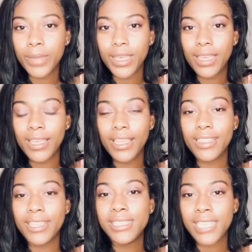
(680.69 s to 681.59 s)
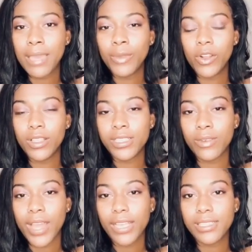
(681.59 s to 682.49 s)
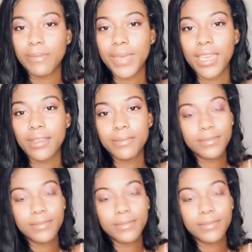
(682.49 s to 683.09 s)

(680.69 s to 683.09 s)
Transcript: but this same girl is harassing me.